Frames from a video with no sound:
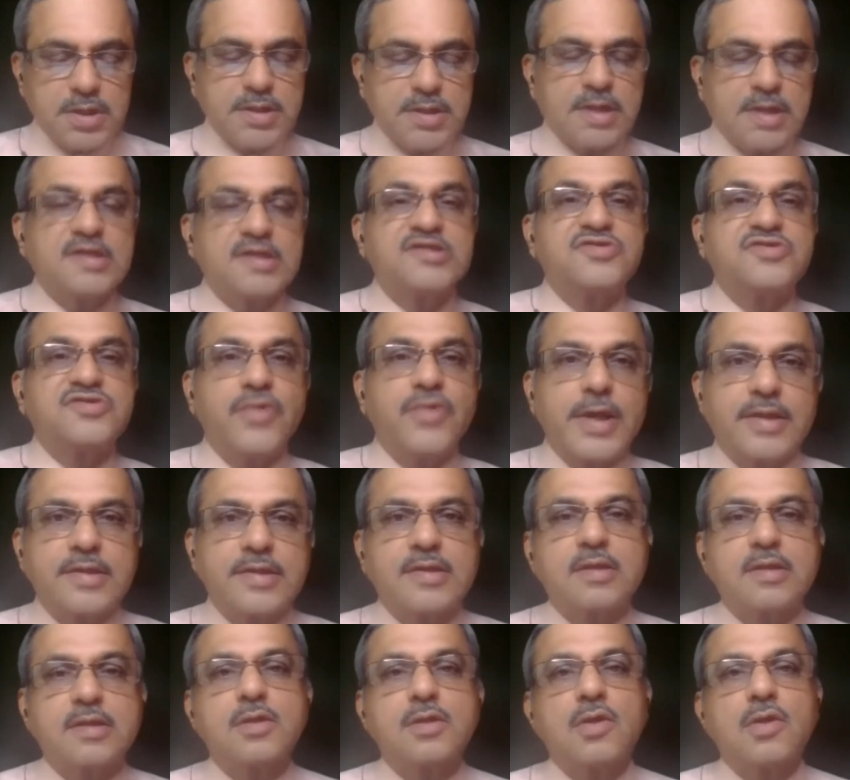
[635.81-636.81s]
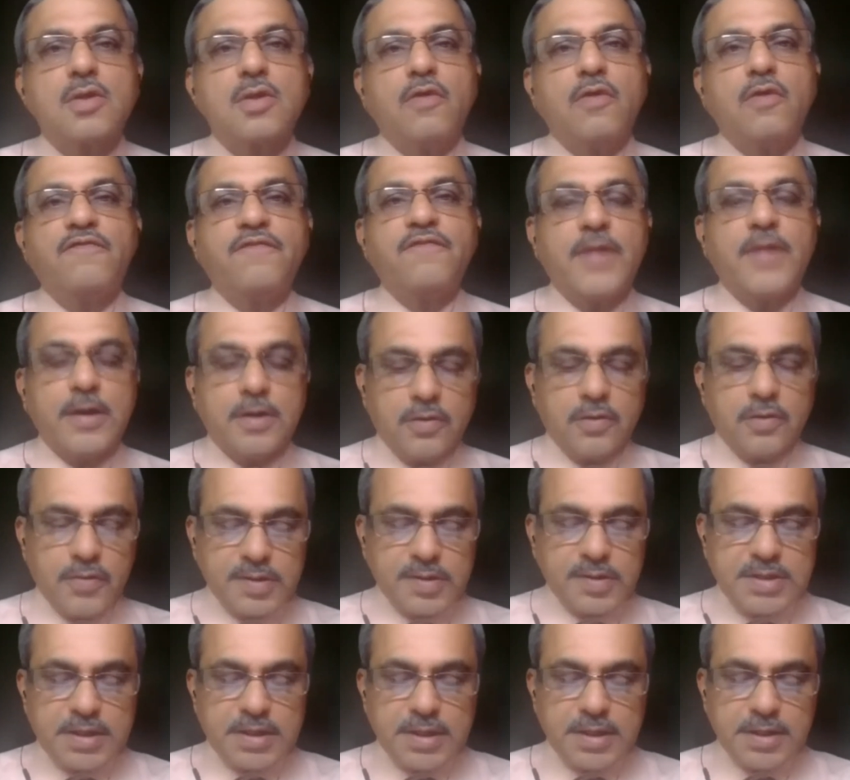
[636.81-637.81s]
These are the strengths of
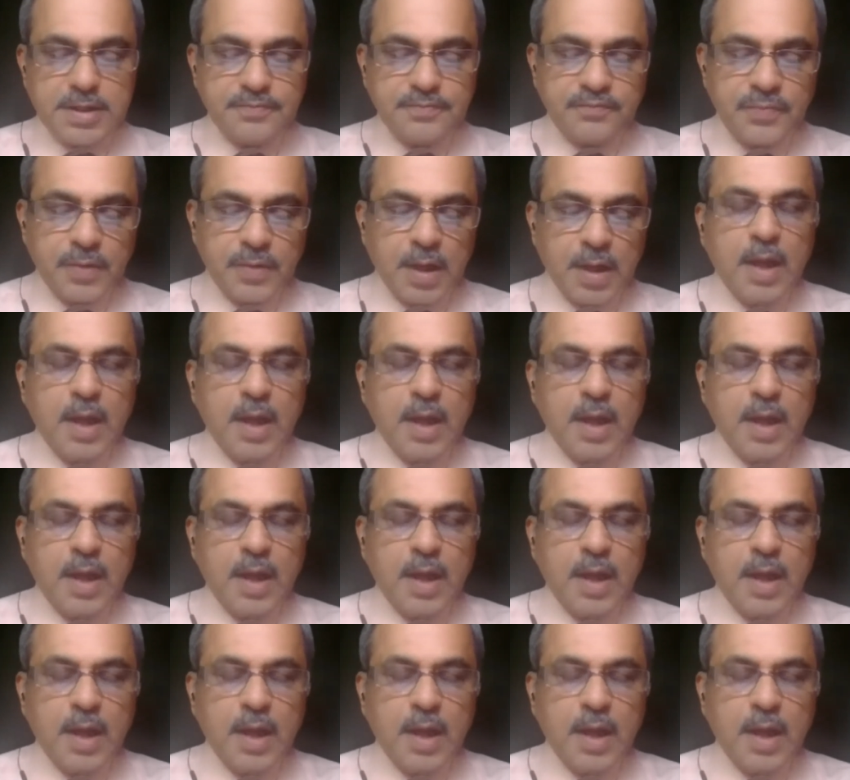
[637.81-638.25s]
atorvastatin.